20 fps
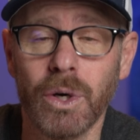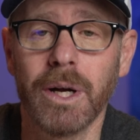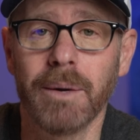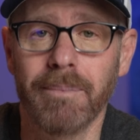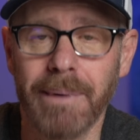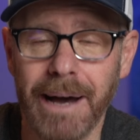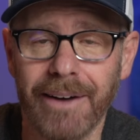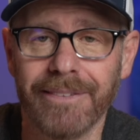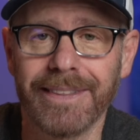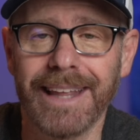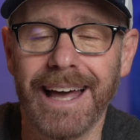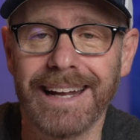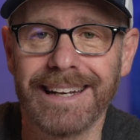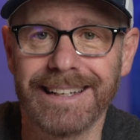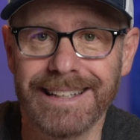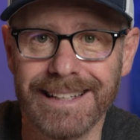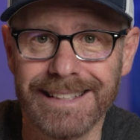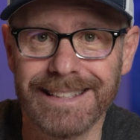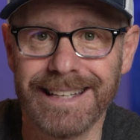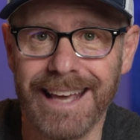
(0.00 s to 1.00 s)
good about
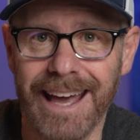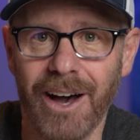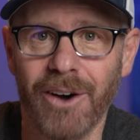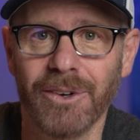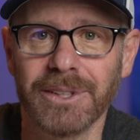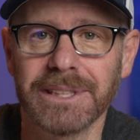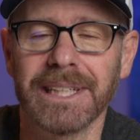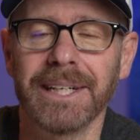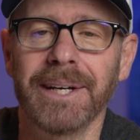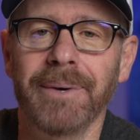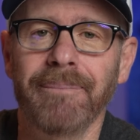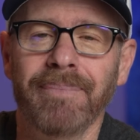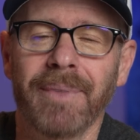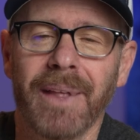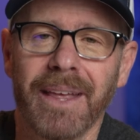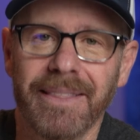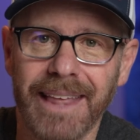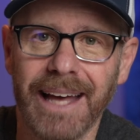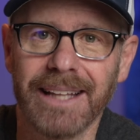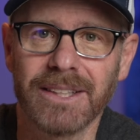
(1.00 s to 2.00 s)
that discount?
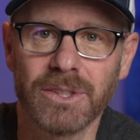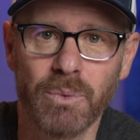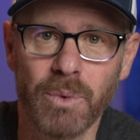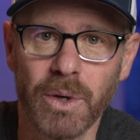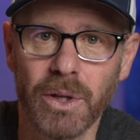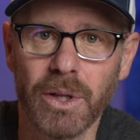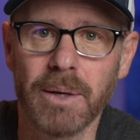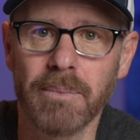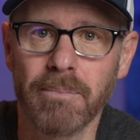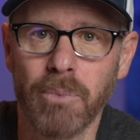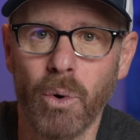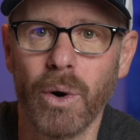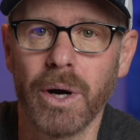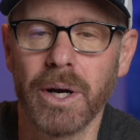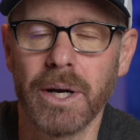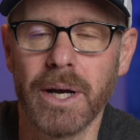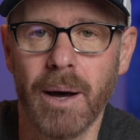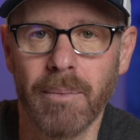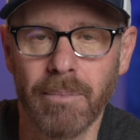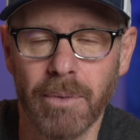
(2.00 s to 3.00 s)
That's a really
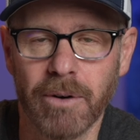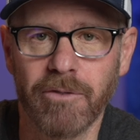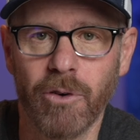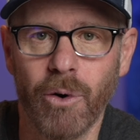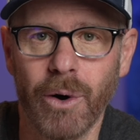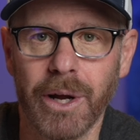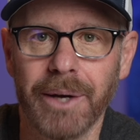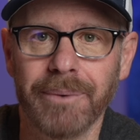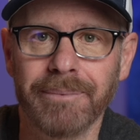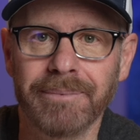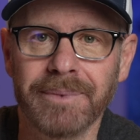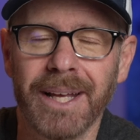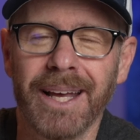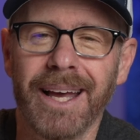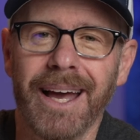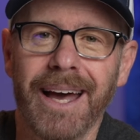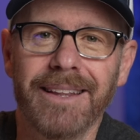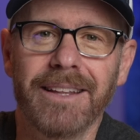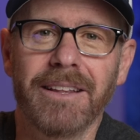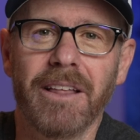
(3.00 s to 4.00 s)
important number for you.
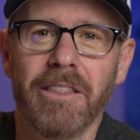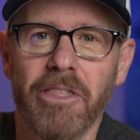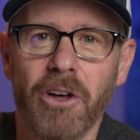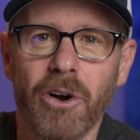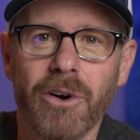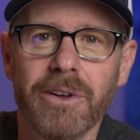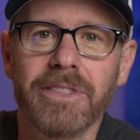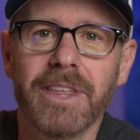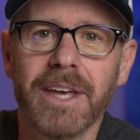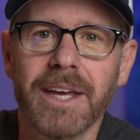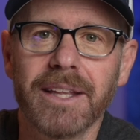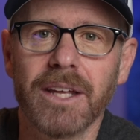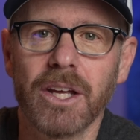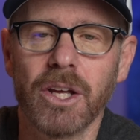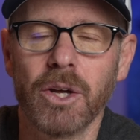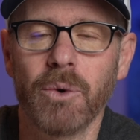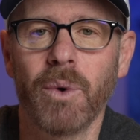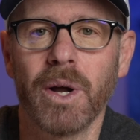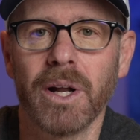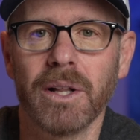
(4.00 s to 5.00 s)
And then the third
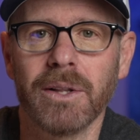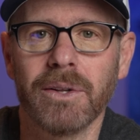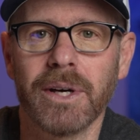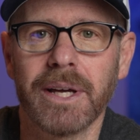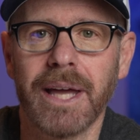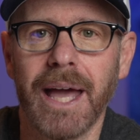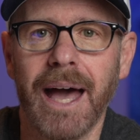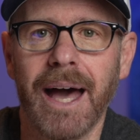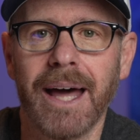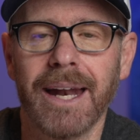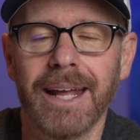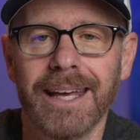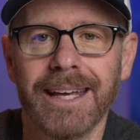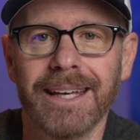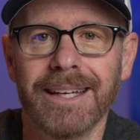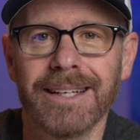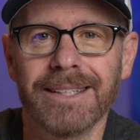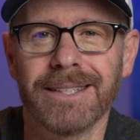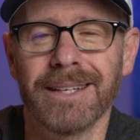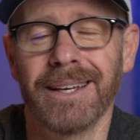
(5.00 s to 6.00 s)
thing that you want to look
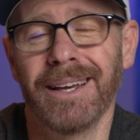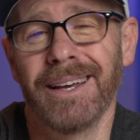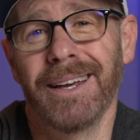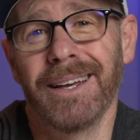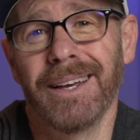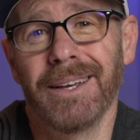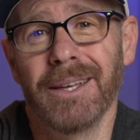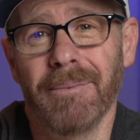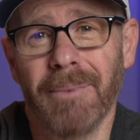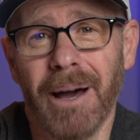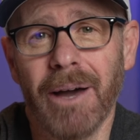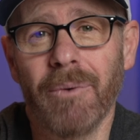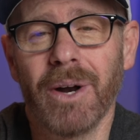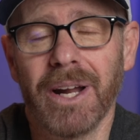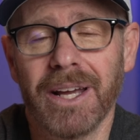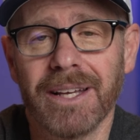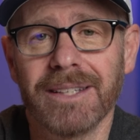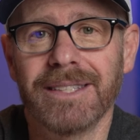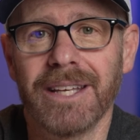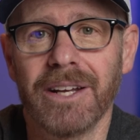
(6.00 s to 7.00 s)
at is you
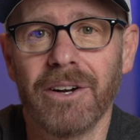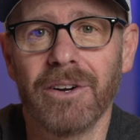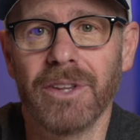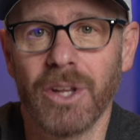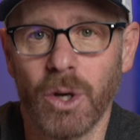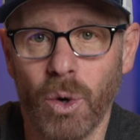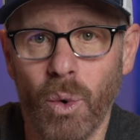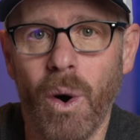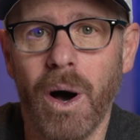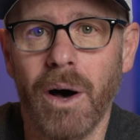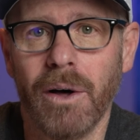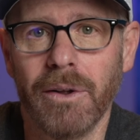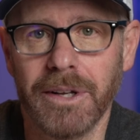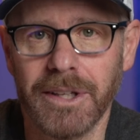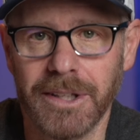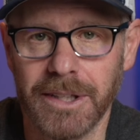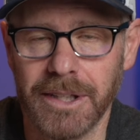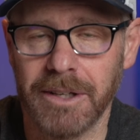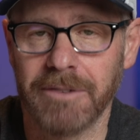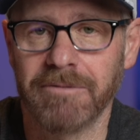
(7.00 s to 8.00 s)
might want to consider the
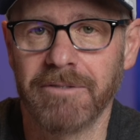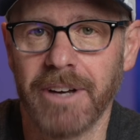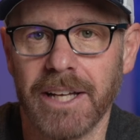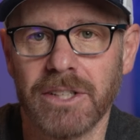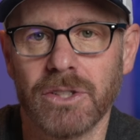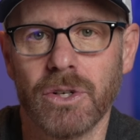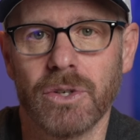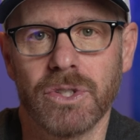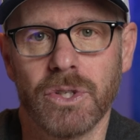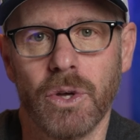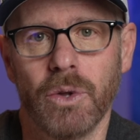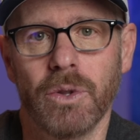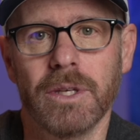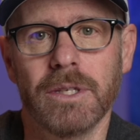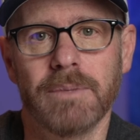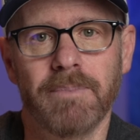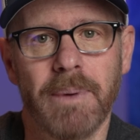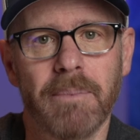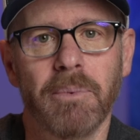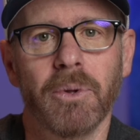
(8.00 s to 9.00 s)
quality of the investors.
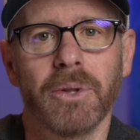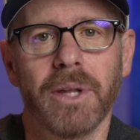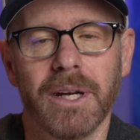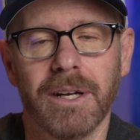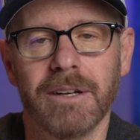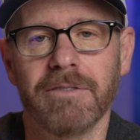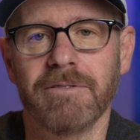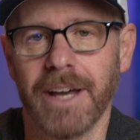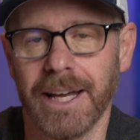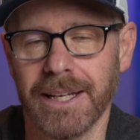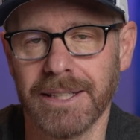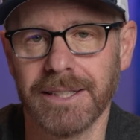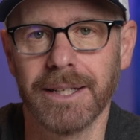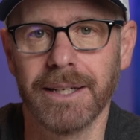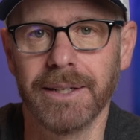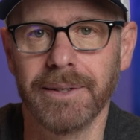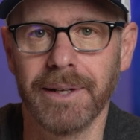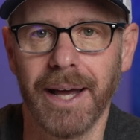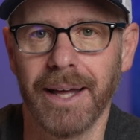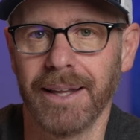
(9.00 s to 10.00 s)
So these people that
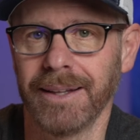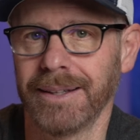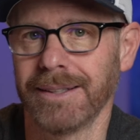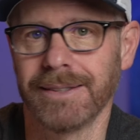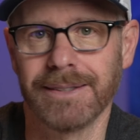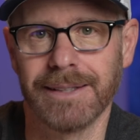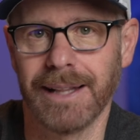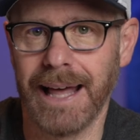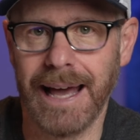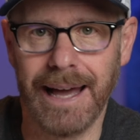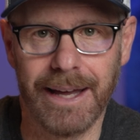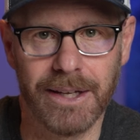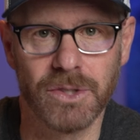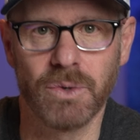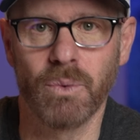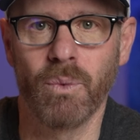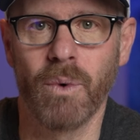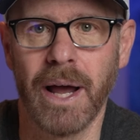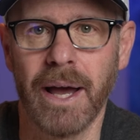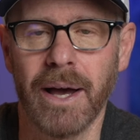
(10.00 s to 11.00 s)
invested at this
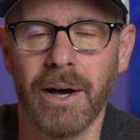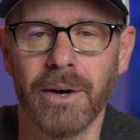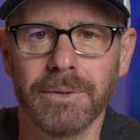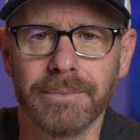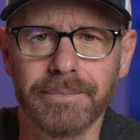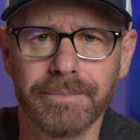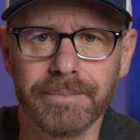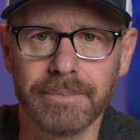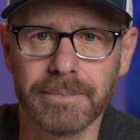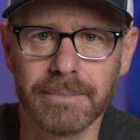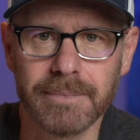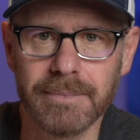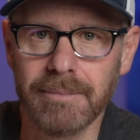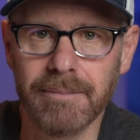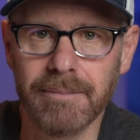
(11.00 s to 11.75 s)
last round,